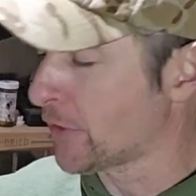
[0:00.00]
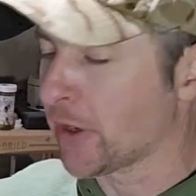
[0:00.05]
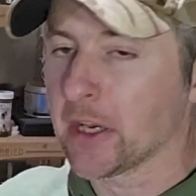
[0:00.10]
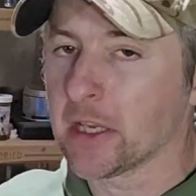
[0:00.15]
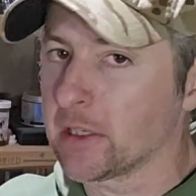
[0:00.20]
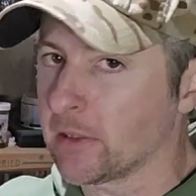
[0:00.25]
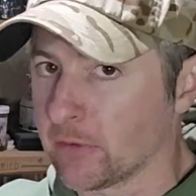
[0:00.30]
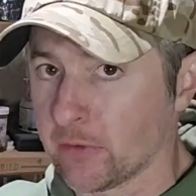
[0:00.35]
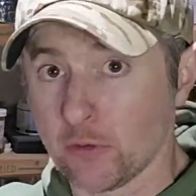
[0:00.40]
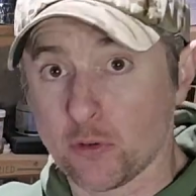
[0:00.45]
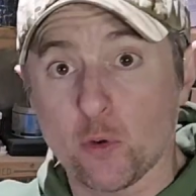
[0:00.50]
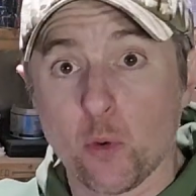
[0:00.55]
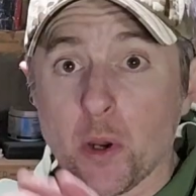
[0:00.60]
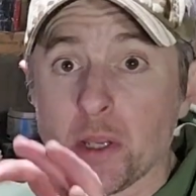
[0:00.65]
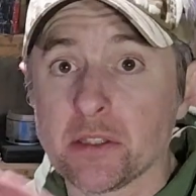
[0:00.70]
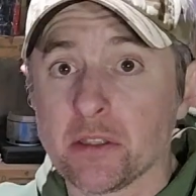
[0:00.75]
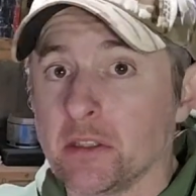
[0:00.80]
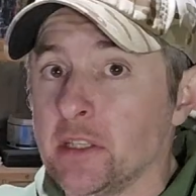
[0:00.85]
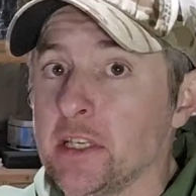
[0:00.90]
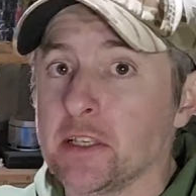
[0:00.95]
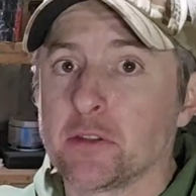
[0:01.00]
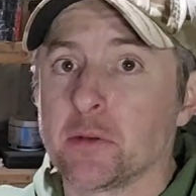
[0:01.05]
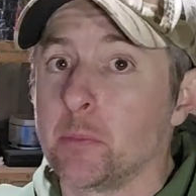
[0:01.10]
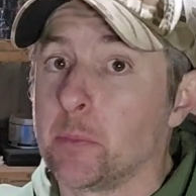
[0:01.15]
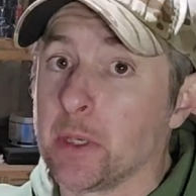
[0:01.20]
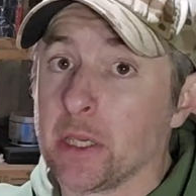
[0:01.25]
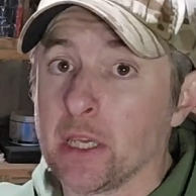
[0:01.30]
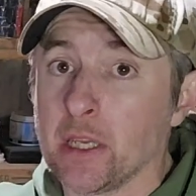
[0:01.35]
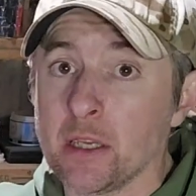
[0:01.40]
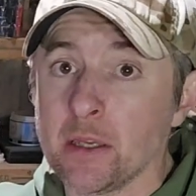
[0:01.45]
tight as it's going to need to
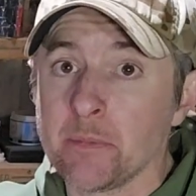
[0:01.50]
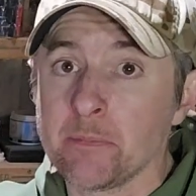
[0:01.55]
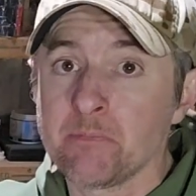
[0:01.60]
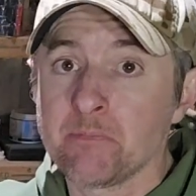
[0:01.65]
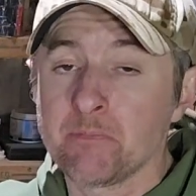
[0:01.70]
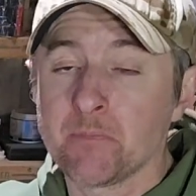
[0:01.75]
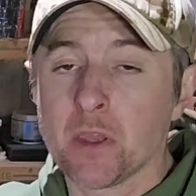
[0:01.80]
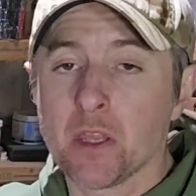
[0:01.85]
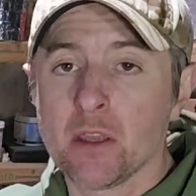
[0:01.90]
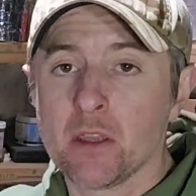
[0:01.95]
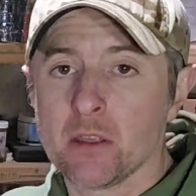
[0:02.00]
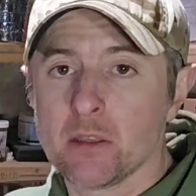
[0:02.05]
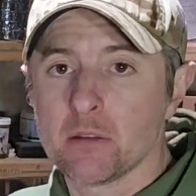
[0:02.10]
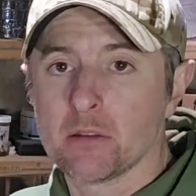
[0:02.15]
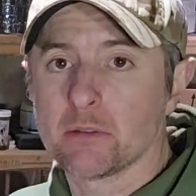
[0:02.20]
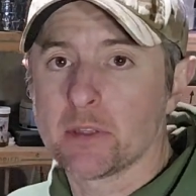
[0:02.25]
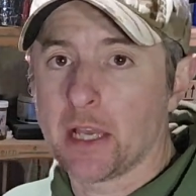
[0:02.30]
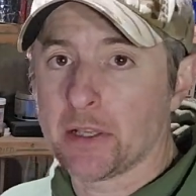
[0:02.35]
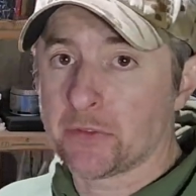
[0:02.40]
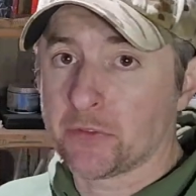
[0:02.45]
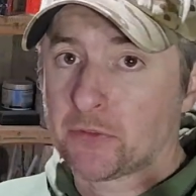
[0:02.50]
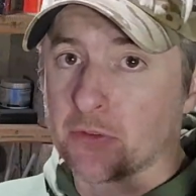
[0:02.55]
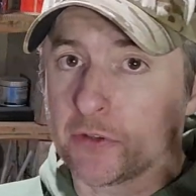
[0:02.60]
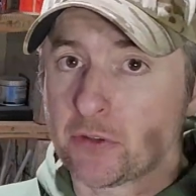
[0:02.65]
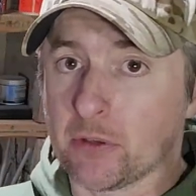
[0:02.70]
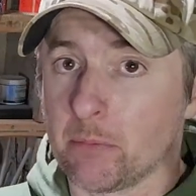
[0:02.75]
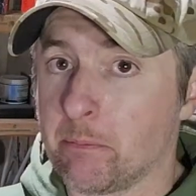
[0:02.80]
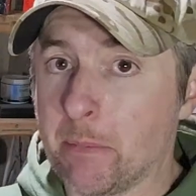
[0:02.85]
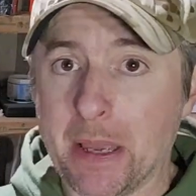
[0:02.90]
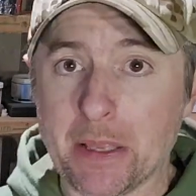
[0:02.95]
be. That's
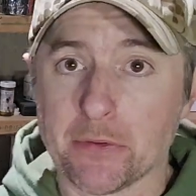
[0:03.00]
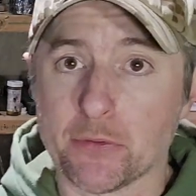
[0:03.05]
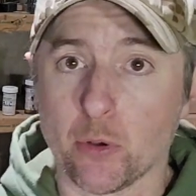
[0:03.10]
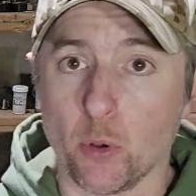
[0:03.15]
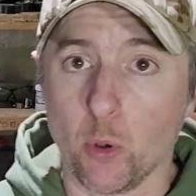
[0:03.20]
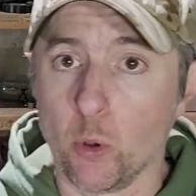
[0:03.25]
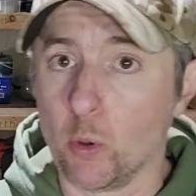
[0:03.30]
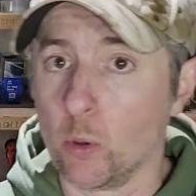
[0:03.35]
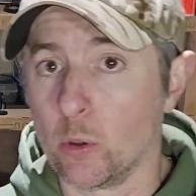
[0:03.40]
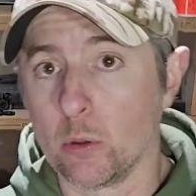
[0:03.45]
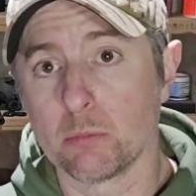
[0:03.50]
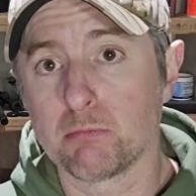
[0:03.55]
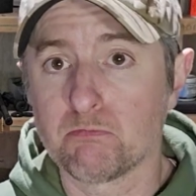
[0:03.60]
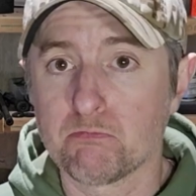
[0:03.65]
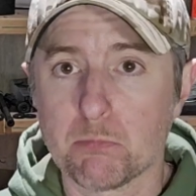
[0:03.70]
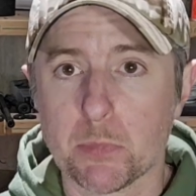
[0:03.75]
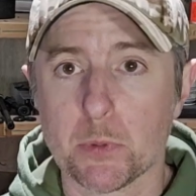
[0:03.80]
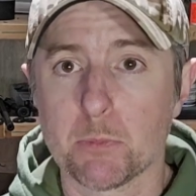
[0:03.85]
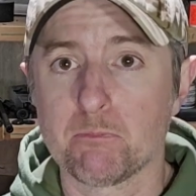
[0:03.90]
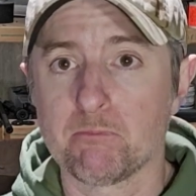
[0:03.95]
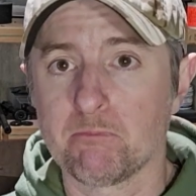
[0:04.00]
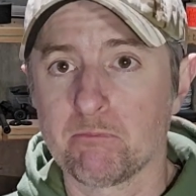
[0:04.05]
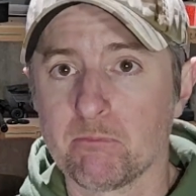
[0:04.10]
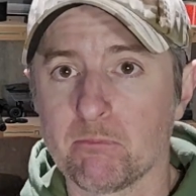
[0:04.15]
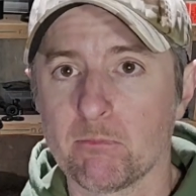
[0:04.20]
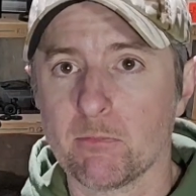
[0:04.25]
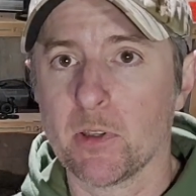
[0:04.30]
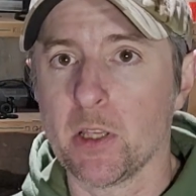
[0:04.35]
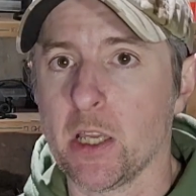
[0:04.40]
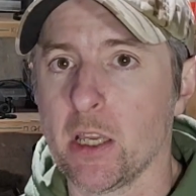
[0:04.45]
just a mental,
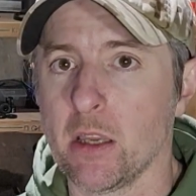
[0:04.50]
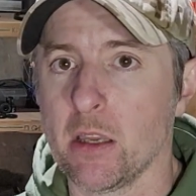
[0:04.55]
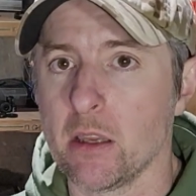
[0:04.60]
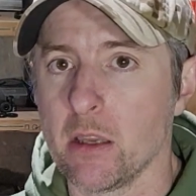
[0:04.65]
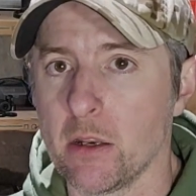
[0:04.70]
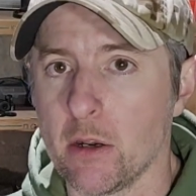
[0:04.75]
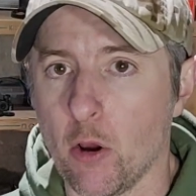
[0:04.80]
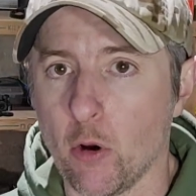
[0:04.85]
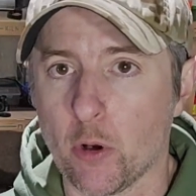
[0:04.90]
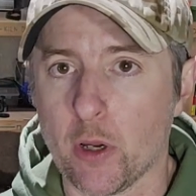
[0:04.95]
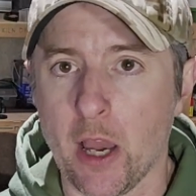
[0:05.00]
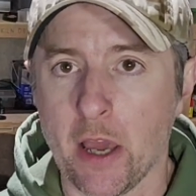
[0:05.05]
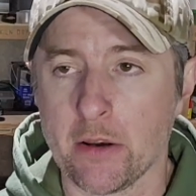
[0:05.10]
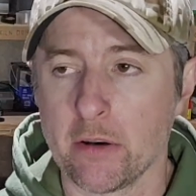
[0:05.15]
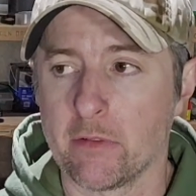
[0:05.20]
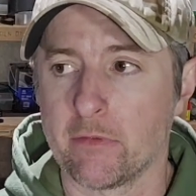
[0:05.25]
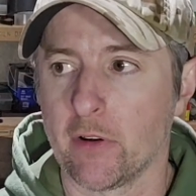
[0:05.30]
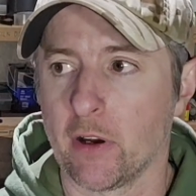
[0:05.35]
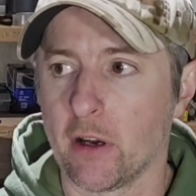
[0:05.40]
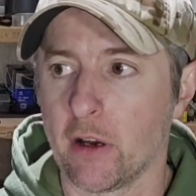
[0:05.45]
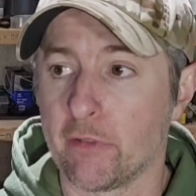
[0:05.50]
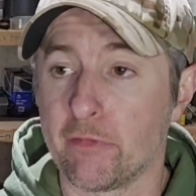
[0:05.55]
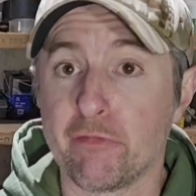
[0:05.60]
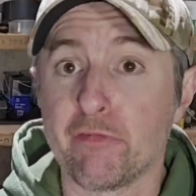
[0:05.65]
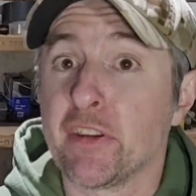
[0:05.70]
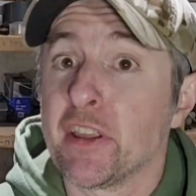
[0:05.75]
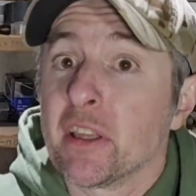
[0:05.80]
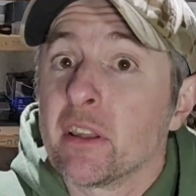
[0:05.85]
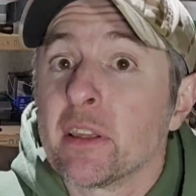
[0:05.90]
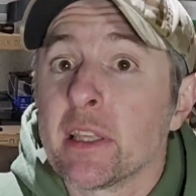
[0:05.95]
kind of a
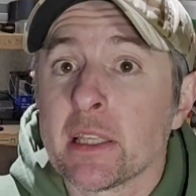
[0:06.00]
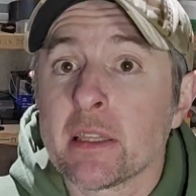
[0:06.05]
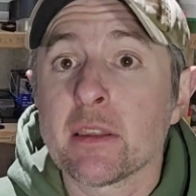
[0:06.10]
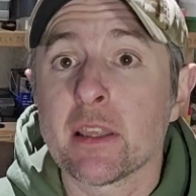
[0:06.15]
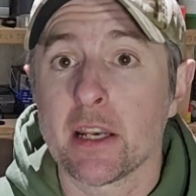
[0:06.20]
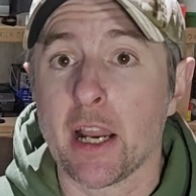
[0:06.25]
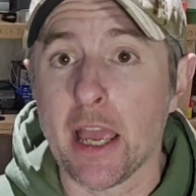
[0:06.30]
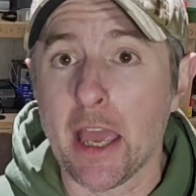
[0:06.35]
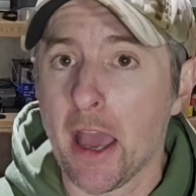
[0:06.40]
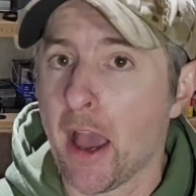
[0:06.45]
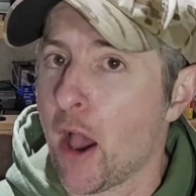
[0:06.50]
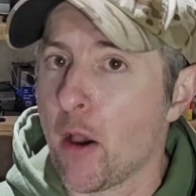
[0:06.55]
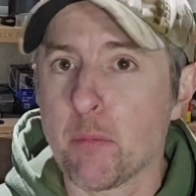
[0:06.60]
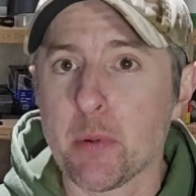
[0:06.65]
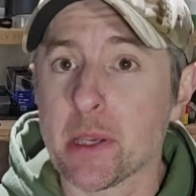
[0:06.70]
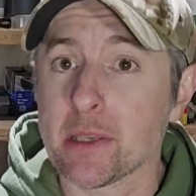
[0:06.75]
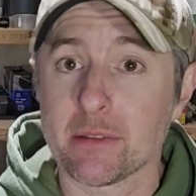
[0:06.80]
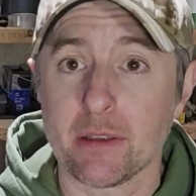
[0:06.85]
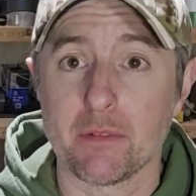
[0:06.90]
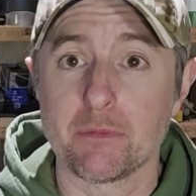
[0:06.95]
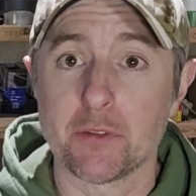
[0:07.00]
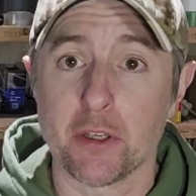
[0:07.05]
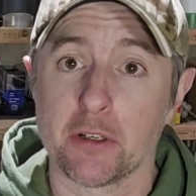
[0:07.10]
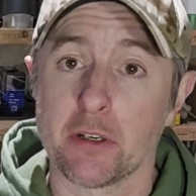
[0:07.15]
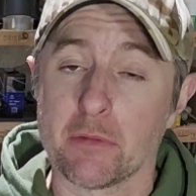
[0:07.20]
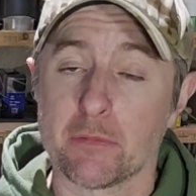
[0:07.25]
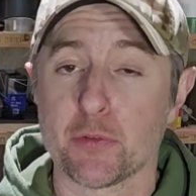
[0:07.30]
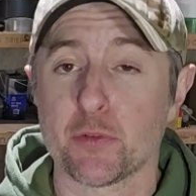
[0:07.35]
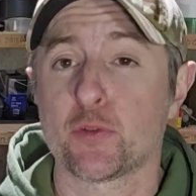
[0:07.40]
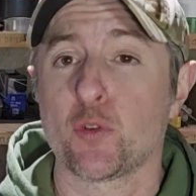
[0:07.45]
feeling that I have because I've
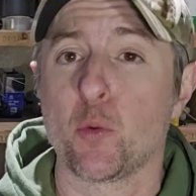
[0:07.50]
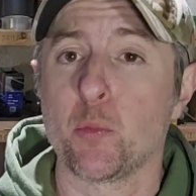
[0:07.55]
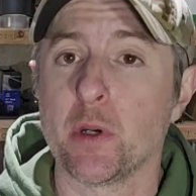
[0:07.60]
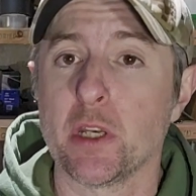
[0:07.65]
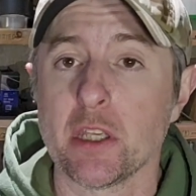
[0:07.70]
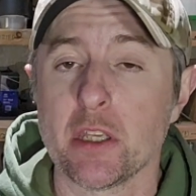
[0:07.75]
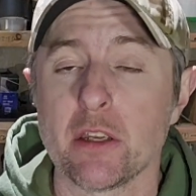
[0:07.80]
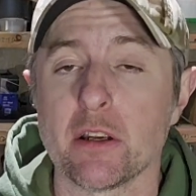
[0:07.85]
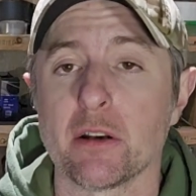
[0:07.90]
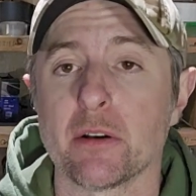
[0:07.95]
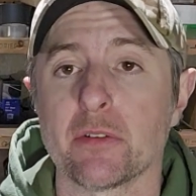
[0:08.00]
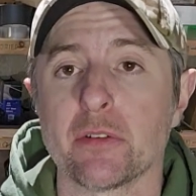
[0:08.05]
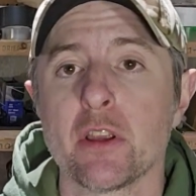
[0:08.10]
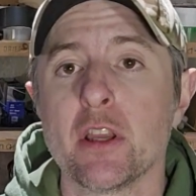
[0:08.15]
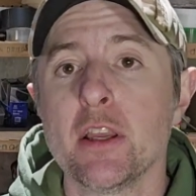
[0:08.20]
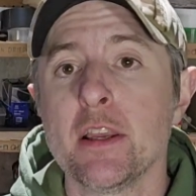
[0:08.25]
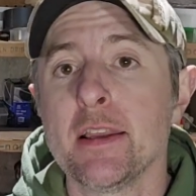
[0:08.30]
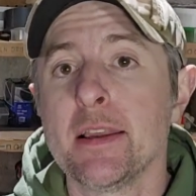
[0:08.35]
done it for so many years.